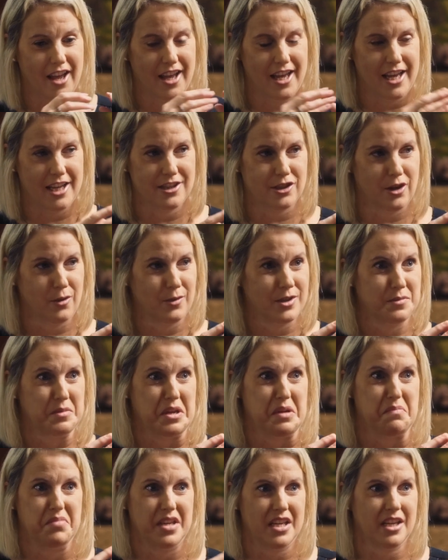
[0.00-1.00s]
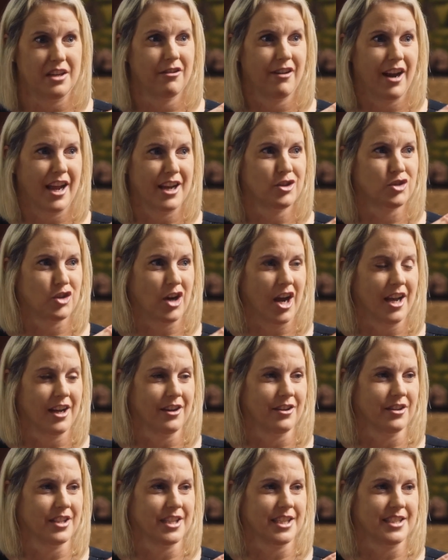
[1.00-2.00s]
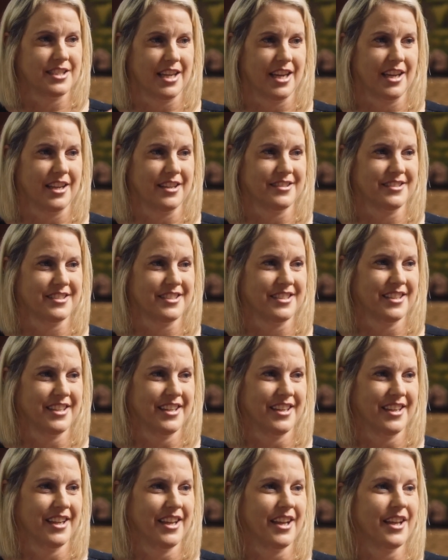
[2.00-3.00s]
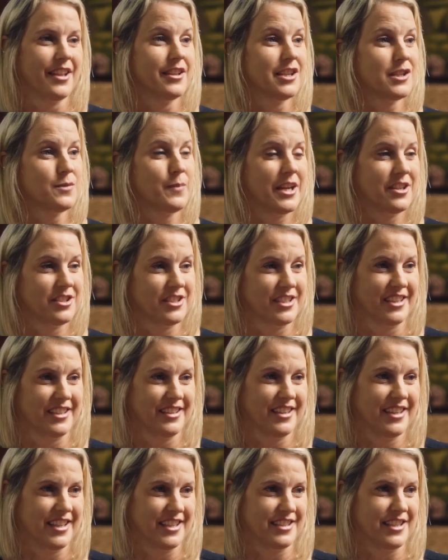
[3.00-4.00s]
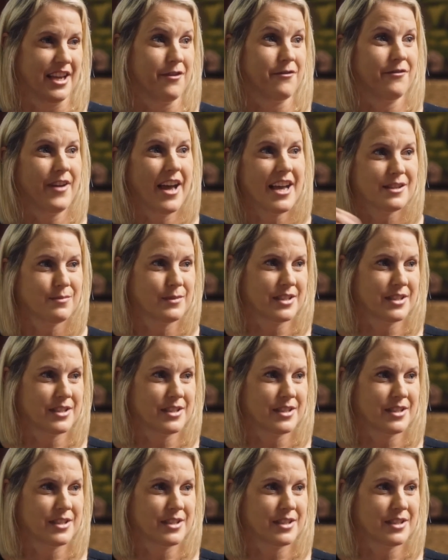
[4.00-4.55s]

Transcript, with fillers: It's going to be a big red triangle that says, this patient is a fast